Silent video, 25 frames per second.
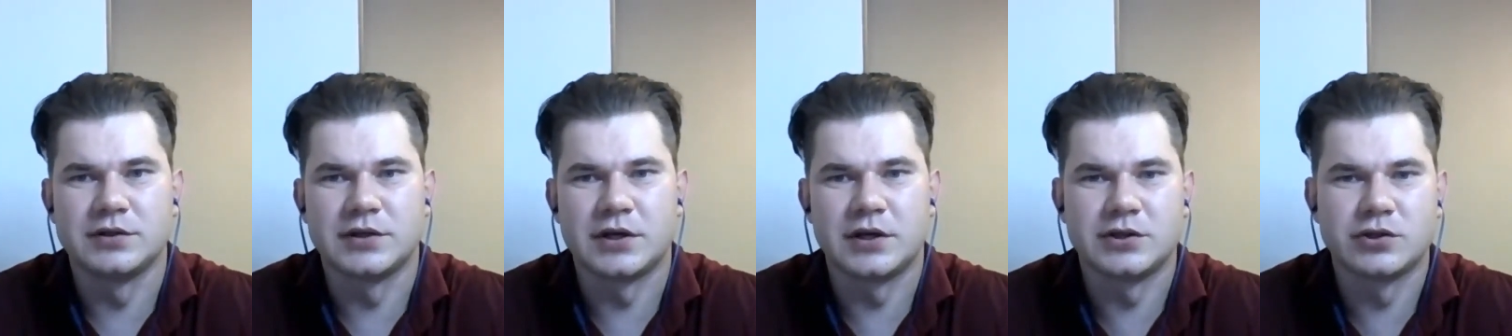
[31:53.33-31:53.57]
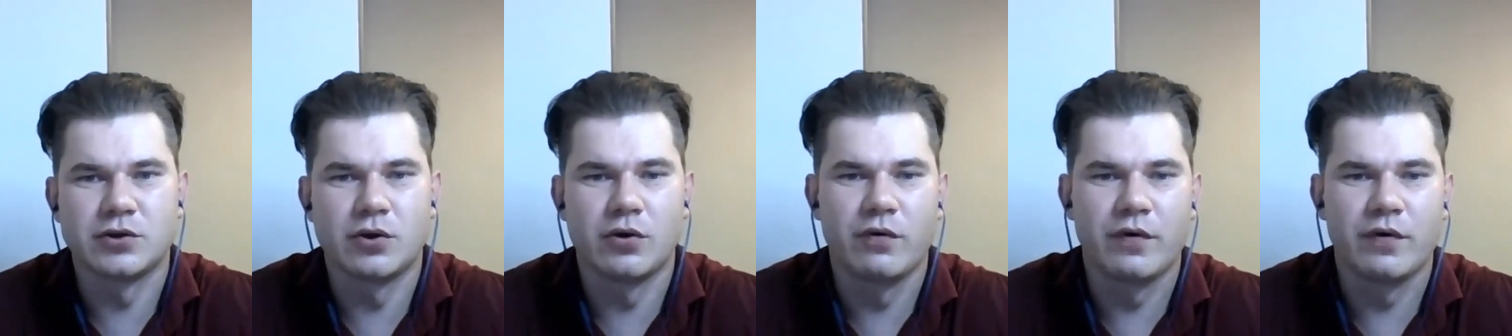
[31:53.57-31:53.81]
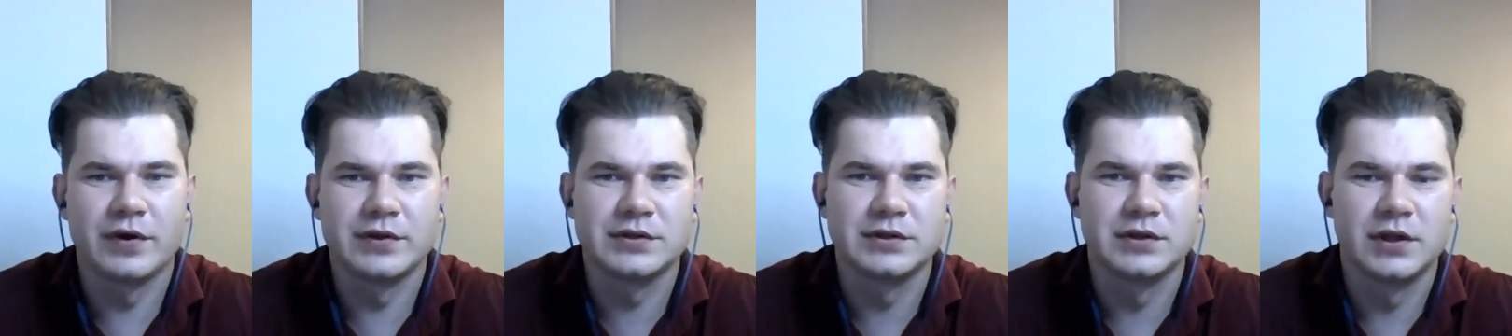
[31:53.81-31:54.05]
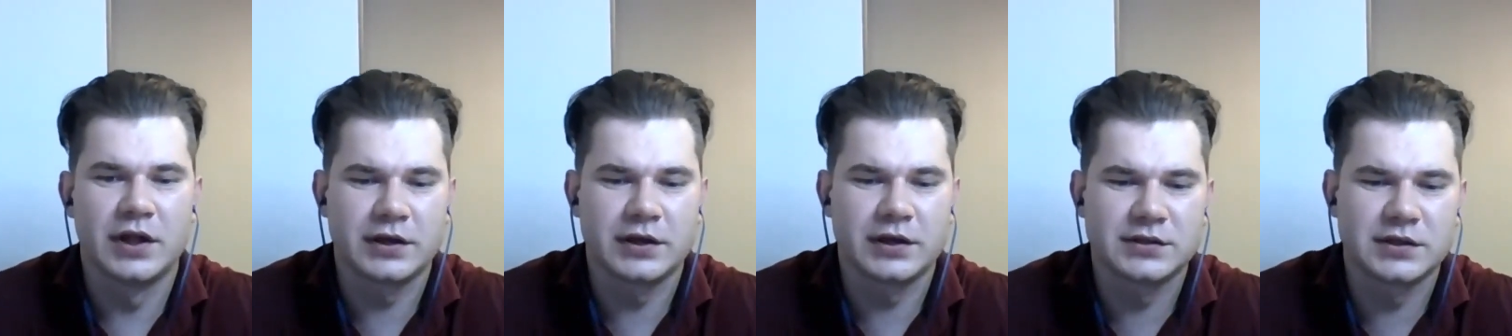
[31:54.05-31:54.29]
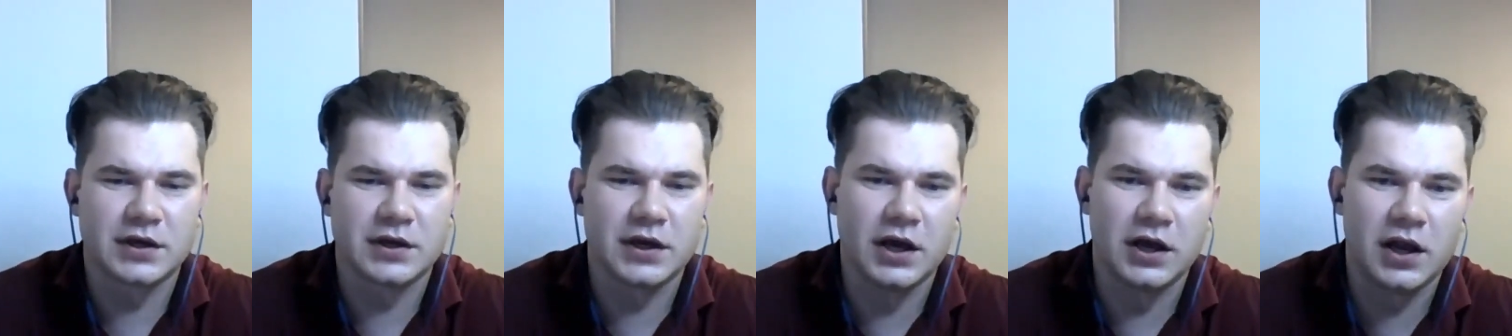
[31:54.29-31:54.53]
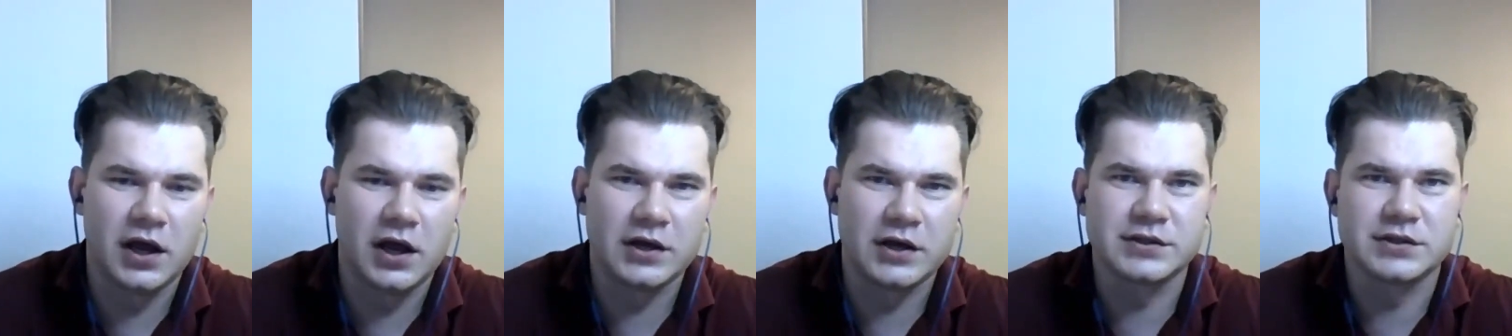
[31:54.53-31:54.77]
There is always like the
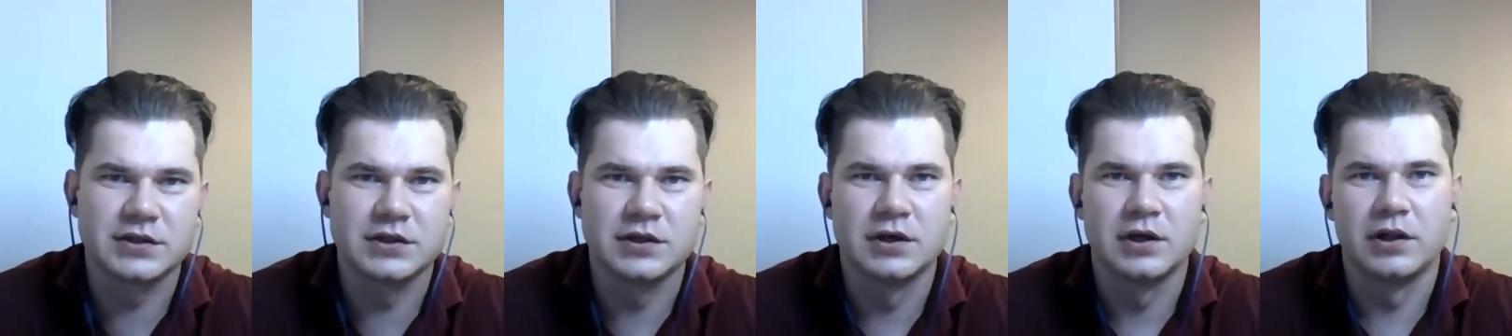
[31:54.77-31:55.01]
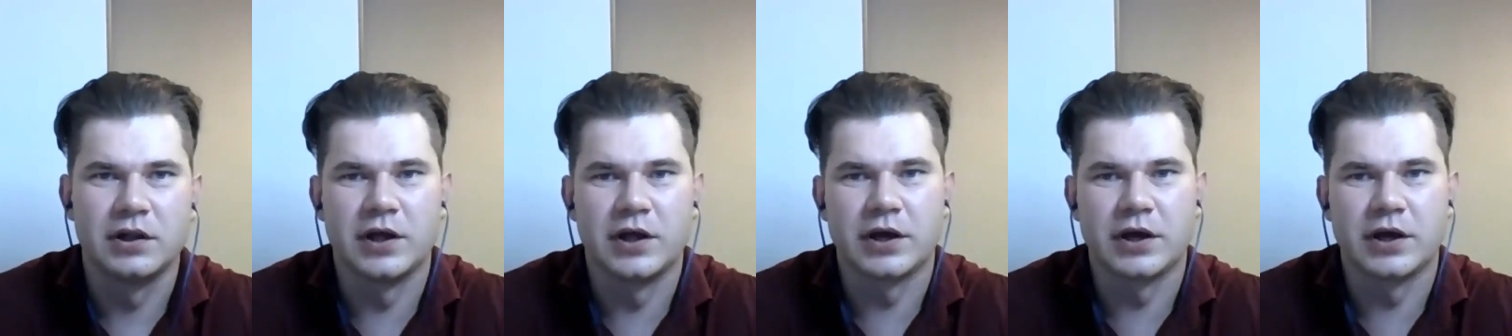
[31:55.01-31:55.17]
hair loss,